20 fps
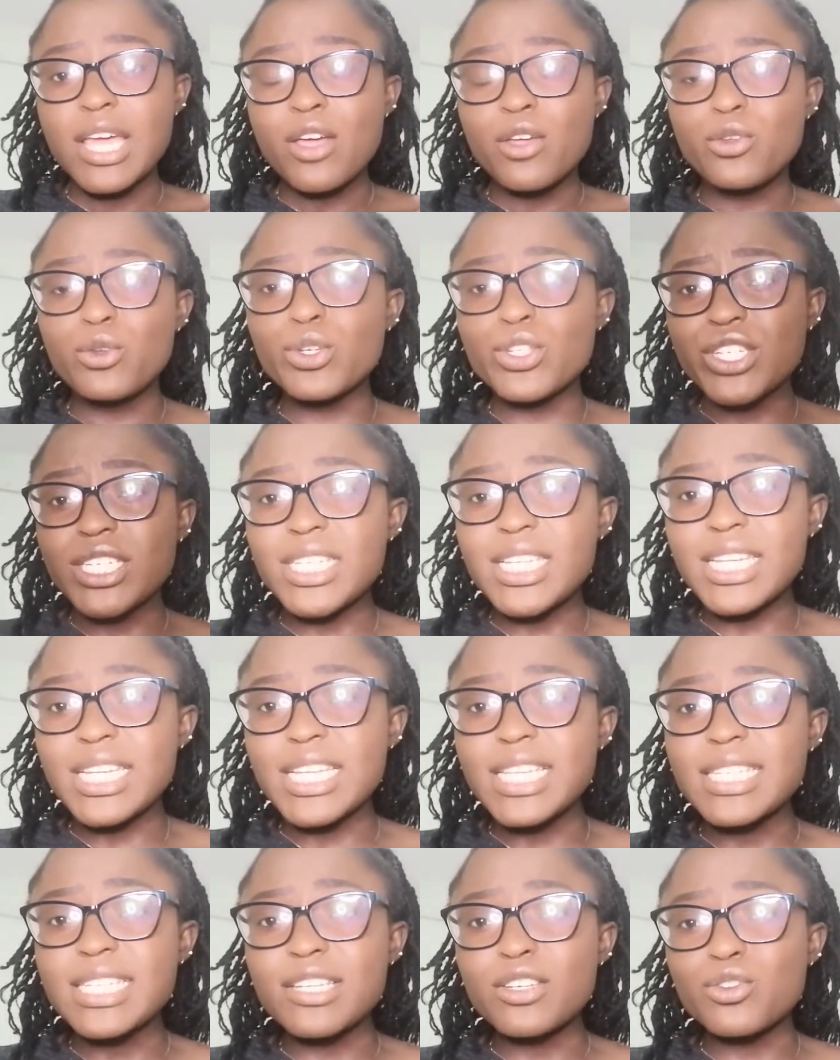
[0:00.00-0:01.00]
you just
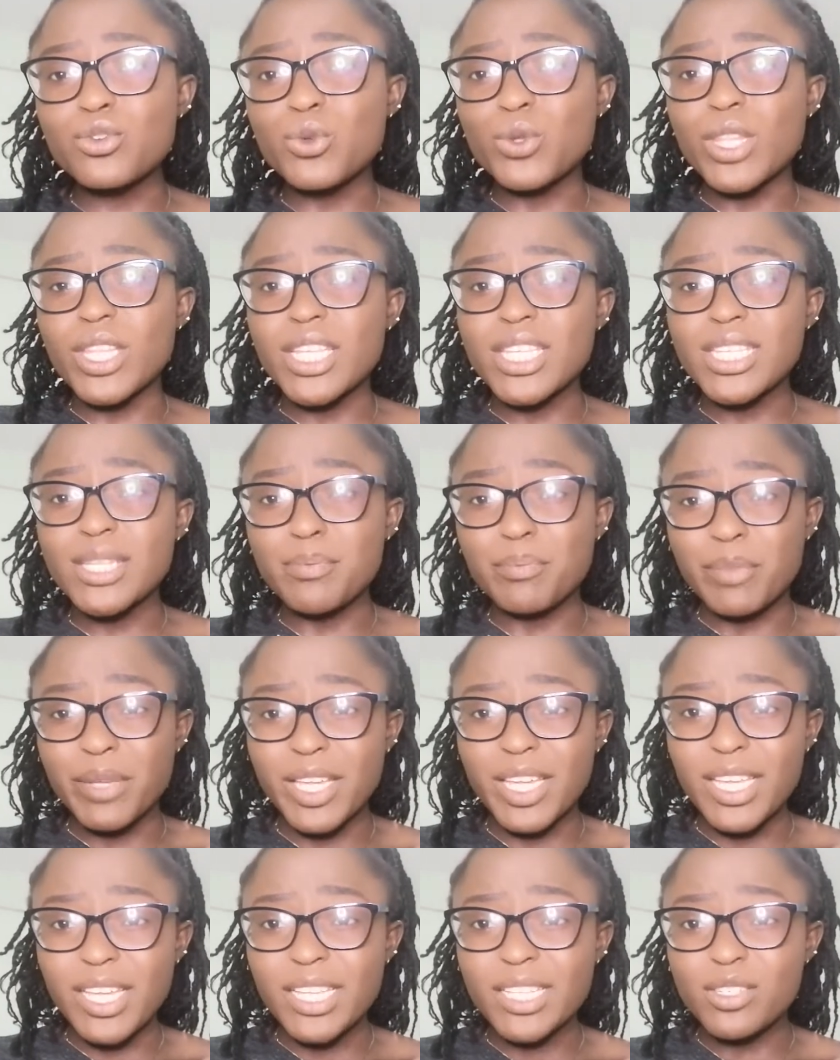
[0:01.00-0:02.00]
listen to these
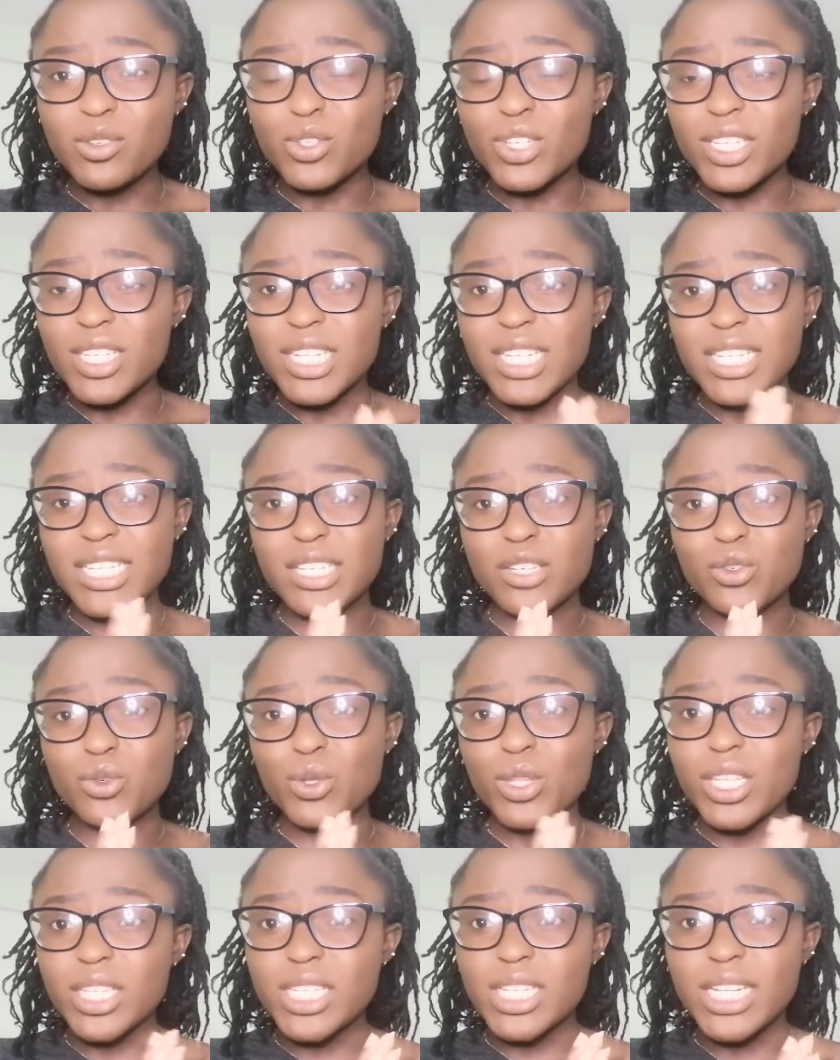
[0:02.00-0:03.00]
beats, you just listen to
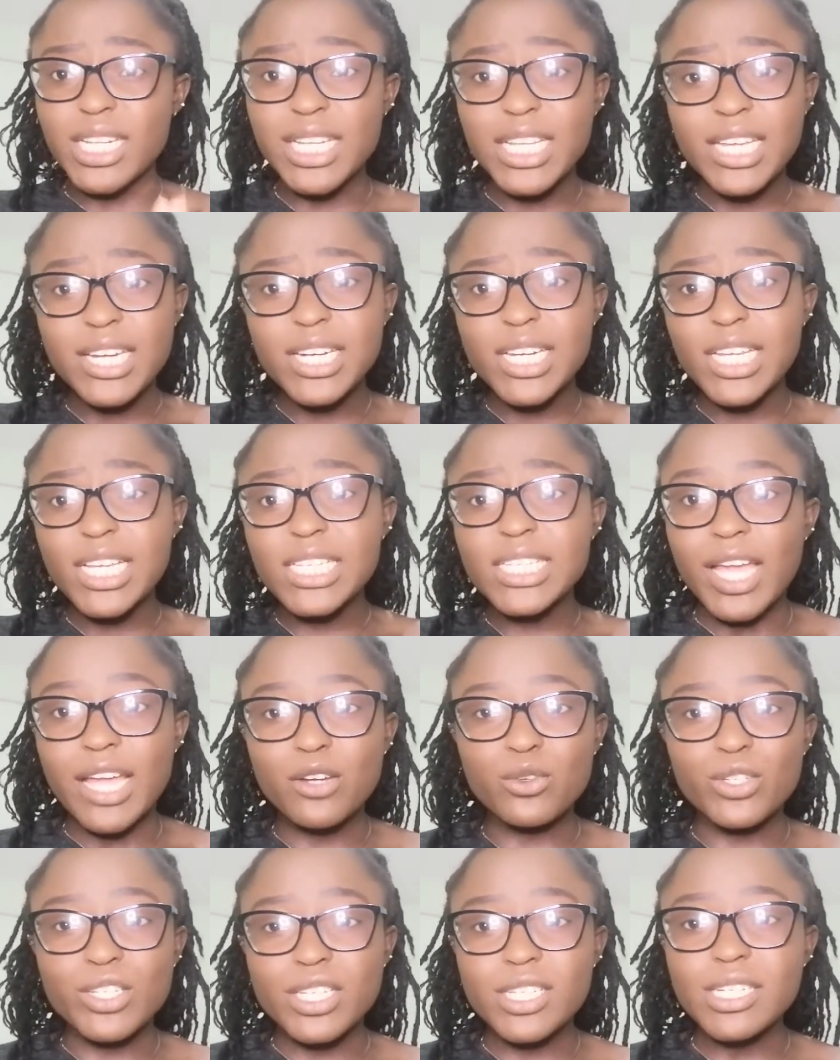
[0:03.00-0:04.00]
this lyric,
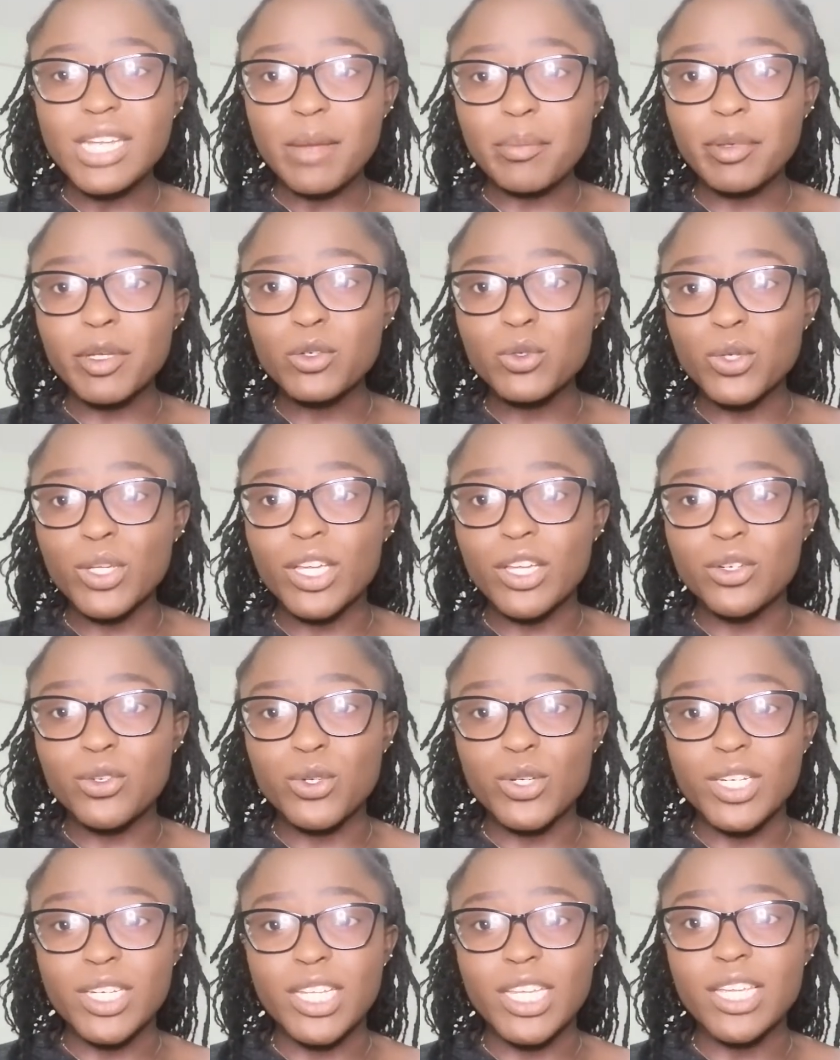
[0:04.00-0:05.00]
and you just happen to get
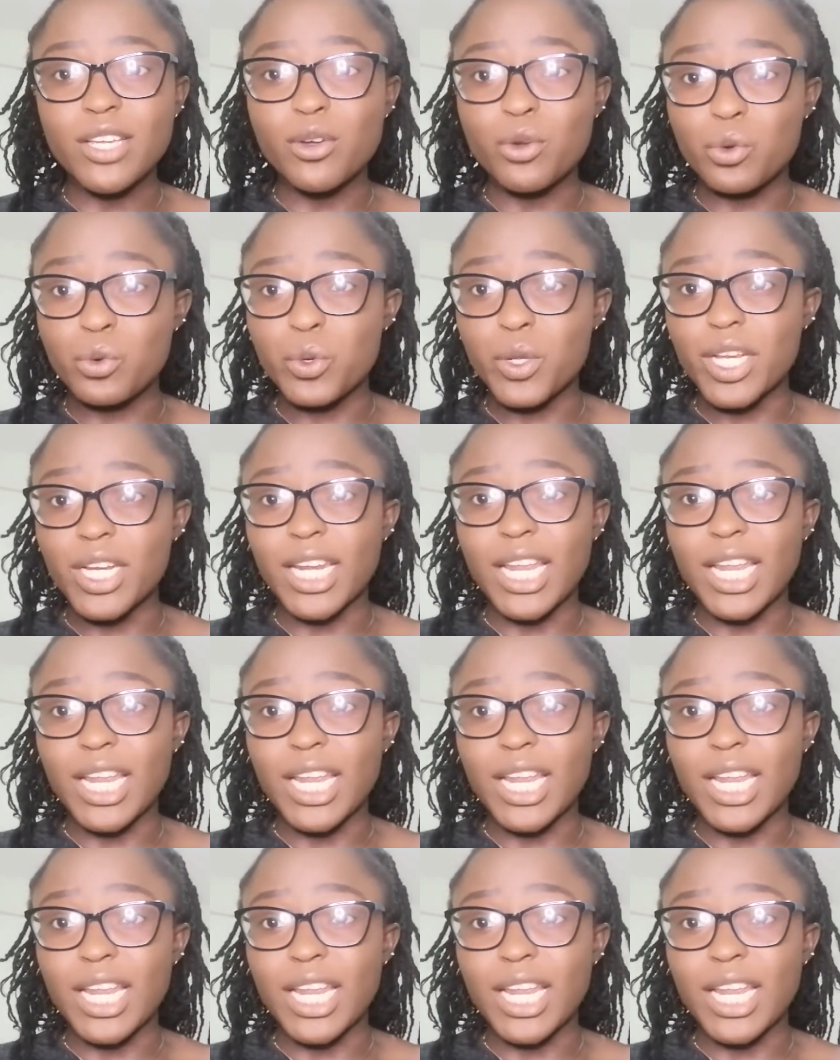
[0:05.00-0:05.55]
your day going.